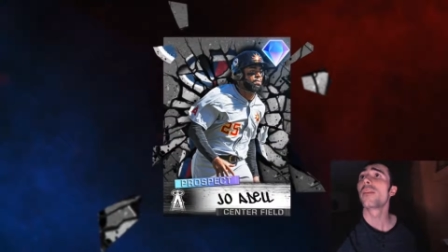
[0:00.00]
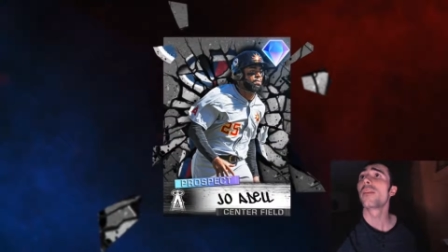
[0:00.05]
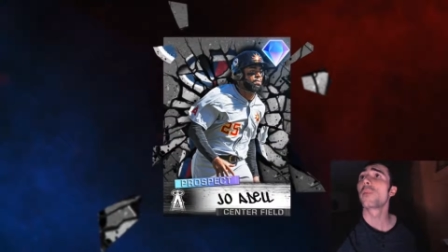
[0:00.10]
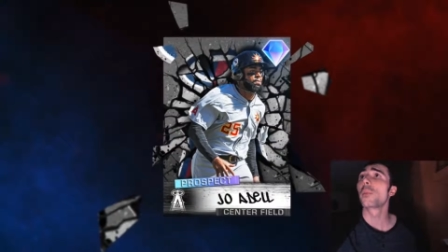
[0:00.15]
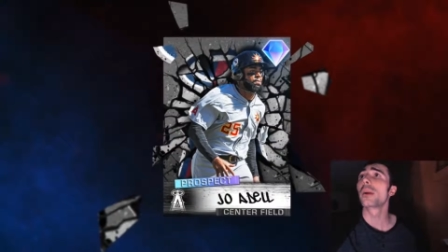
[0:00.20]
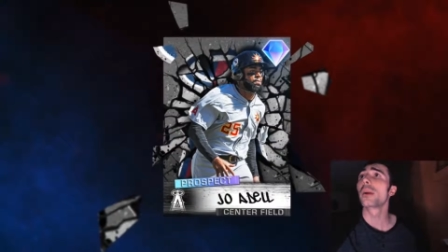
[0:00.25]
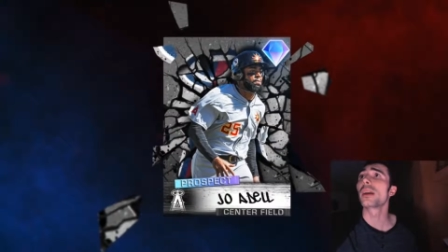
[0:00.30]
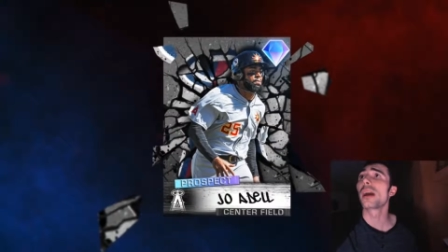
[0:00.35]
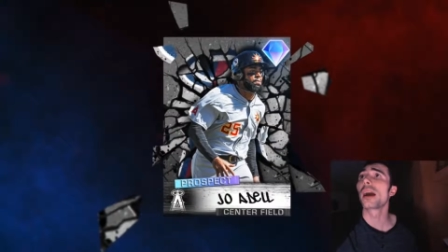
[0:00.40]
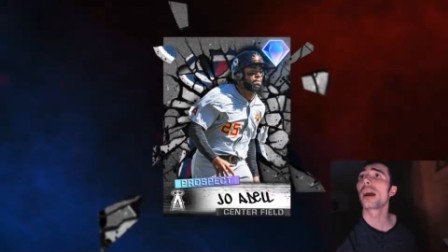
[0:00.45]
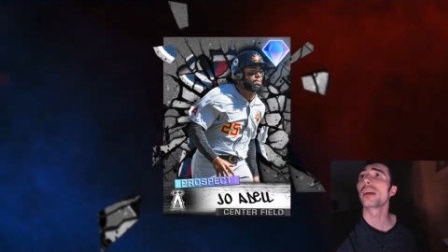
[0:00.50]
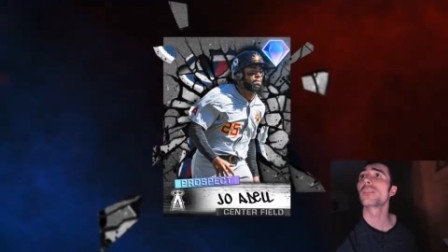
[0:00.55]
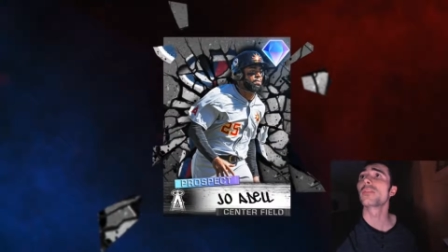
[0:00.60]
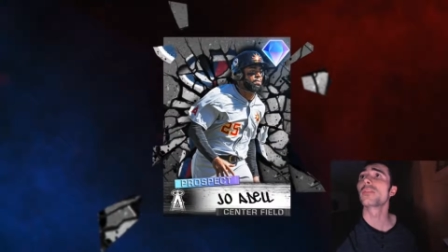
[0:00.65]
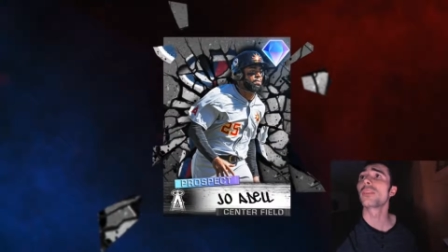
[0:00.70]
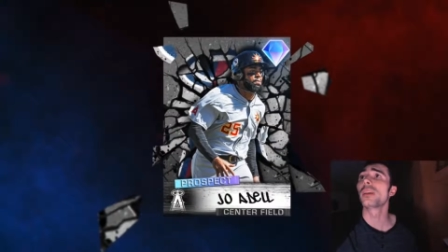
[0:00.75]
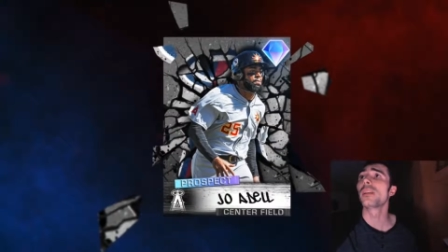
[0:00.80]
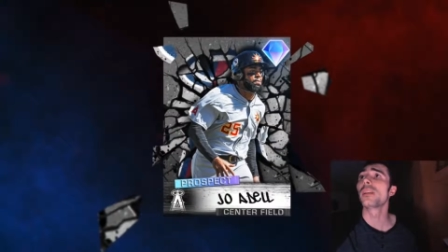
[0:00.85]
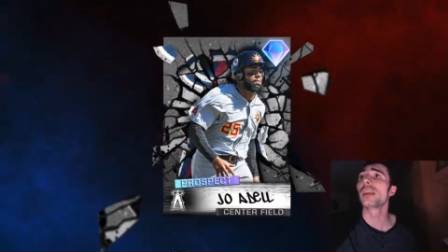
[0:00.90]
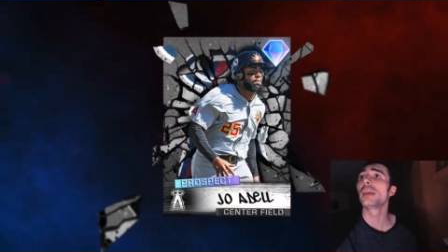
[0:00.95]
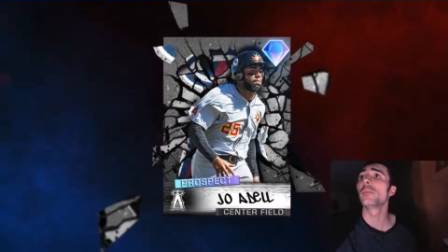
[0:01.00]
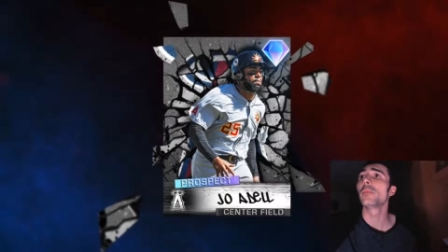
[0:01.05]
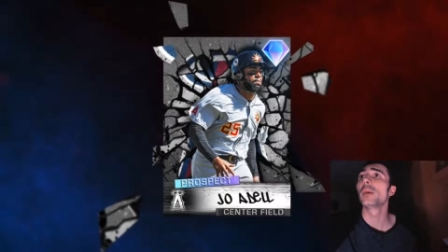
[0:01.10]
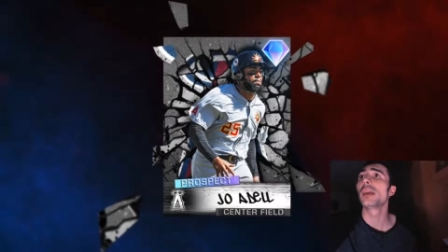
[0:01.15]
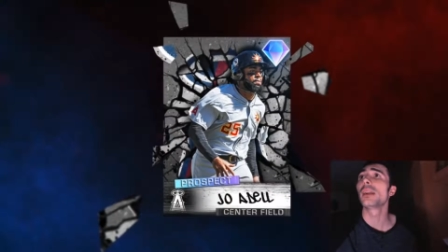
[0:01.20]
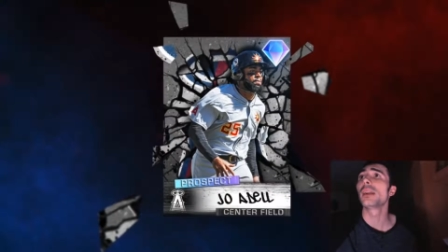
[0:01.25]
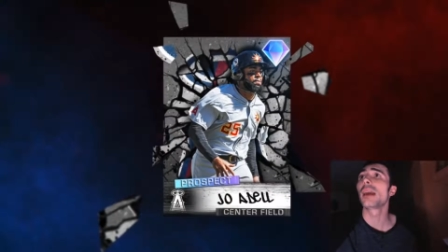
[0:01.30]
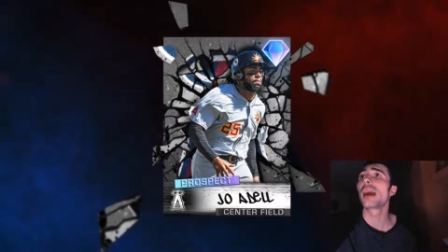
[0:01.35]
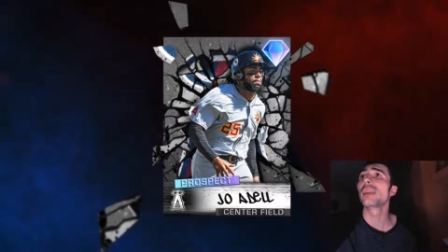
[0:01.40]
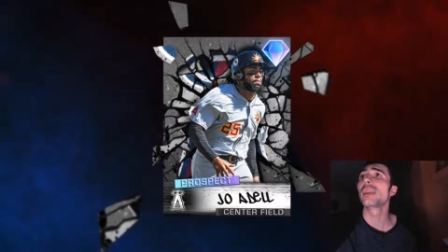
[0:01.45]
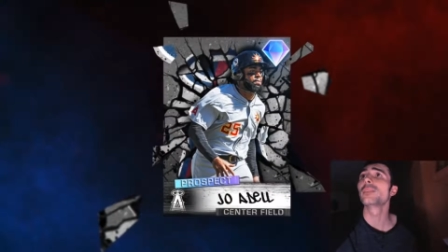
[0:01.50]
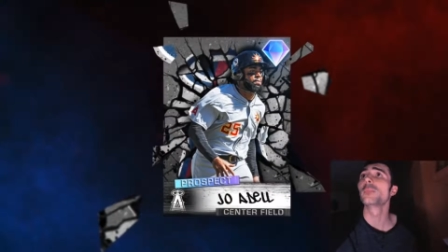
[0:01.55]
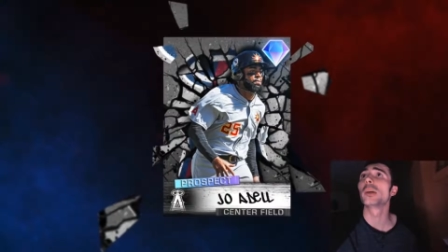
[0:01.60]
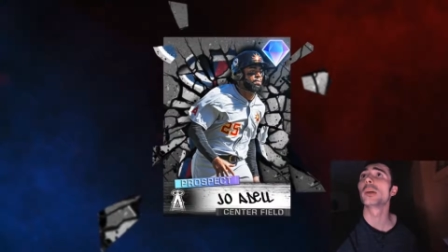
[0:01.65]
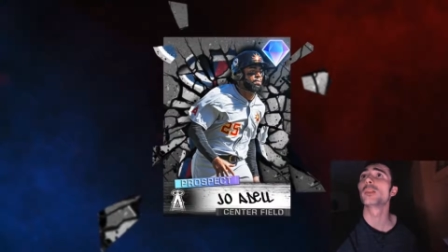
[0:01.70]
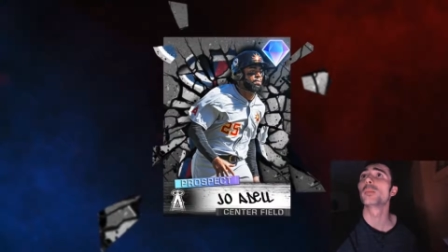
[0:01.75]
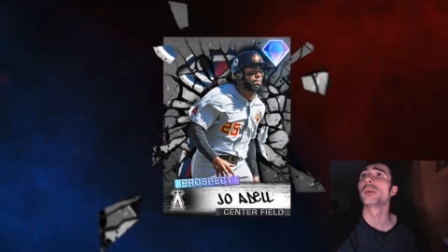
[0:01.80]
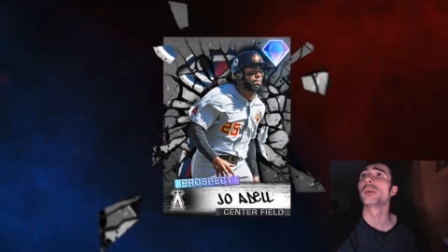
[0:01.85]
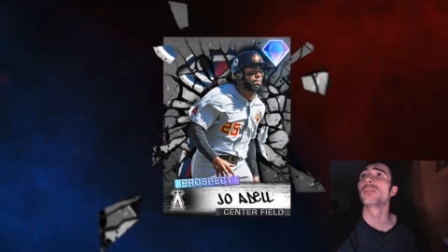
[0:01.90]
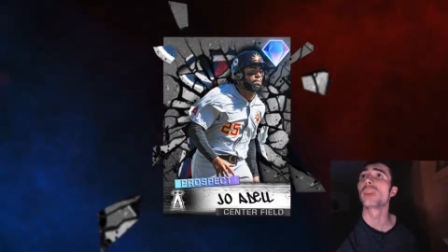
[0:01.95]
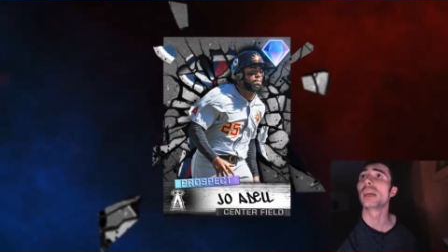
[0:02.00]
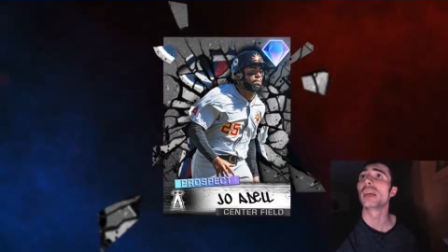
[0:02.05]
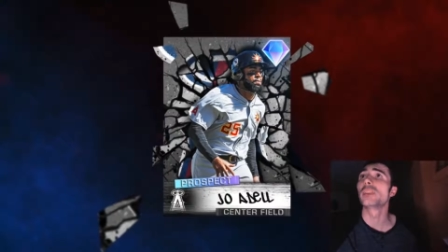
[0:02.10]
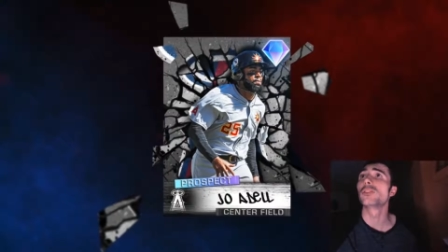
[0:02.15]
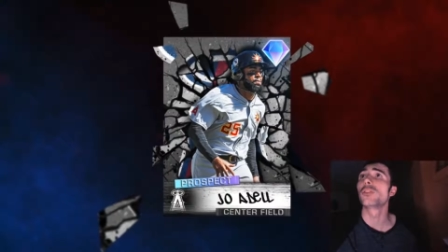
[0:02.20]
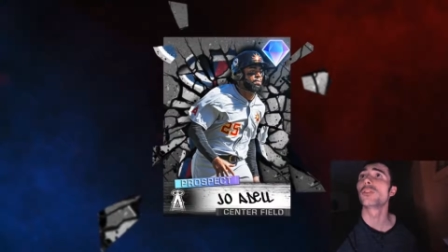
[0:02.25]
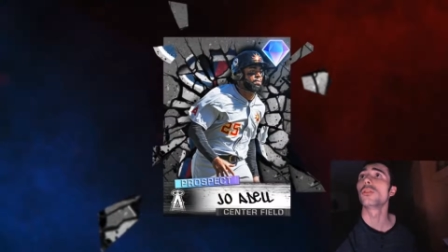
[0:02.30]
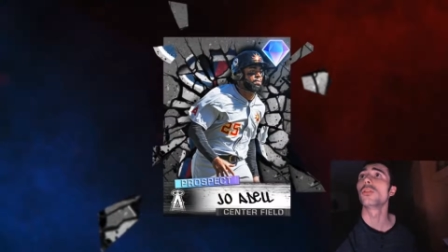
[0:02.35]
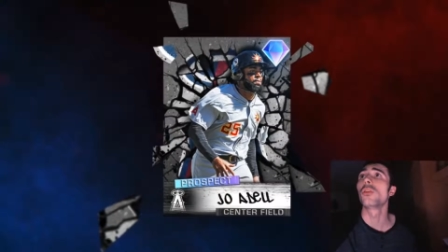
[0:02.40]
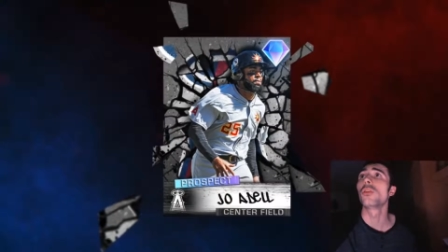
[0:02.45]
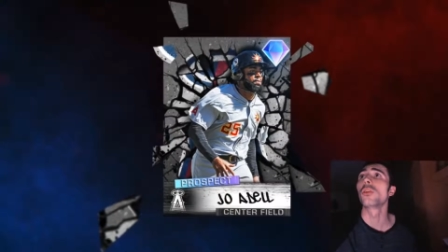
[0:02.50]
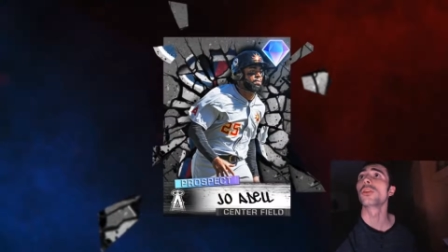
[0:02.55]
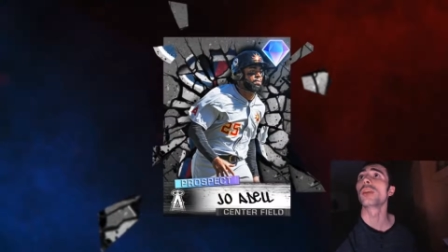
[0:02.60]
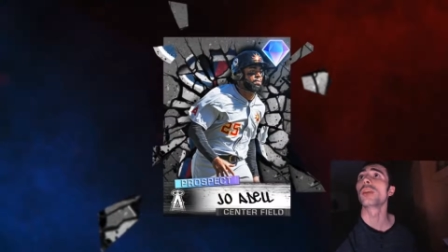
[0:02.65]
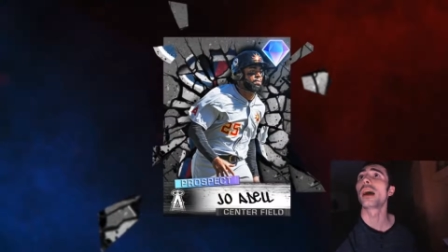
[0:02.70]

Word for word: pretty high ceiling but not as much potential or not